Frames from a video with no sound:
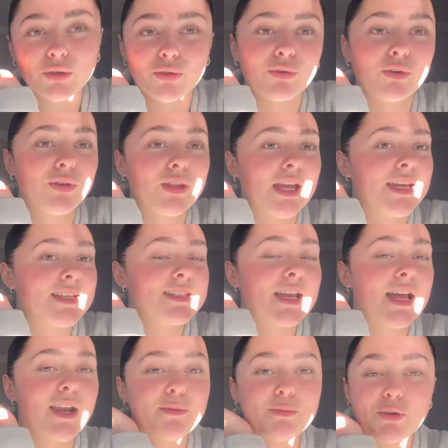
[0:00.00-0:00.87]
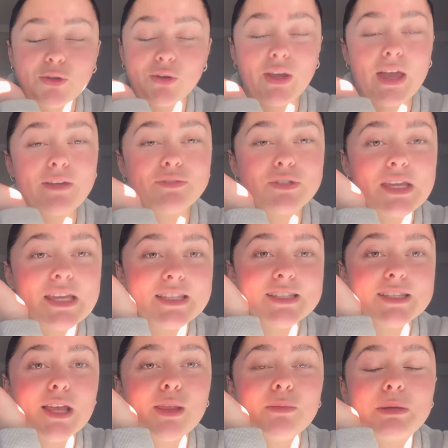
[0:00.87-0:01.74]
through this and I'm going to have to
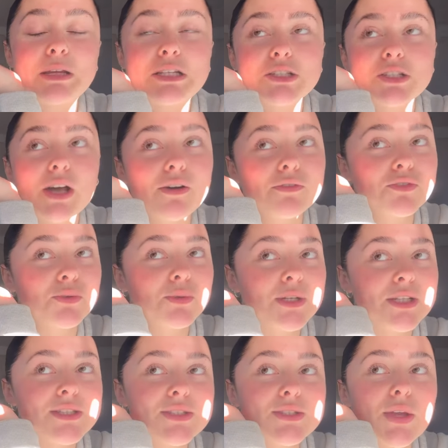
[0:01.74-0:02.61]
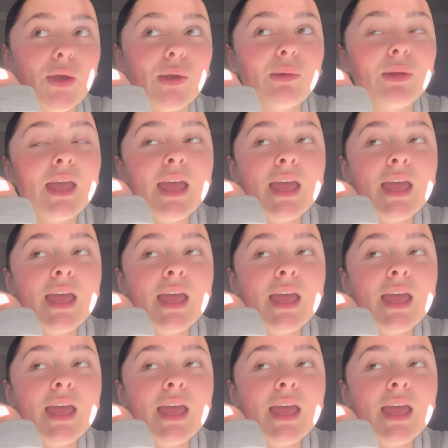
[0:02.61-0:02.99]
insert the pictures afterwards. So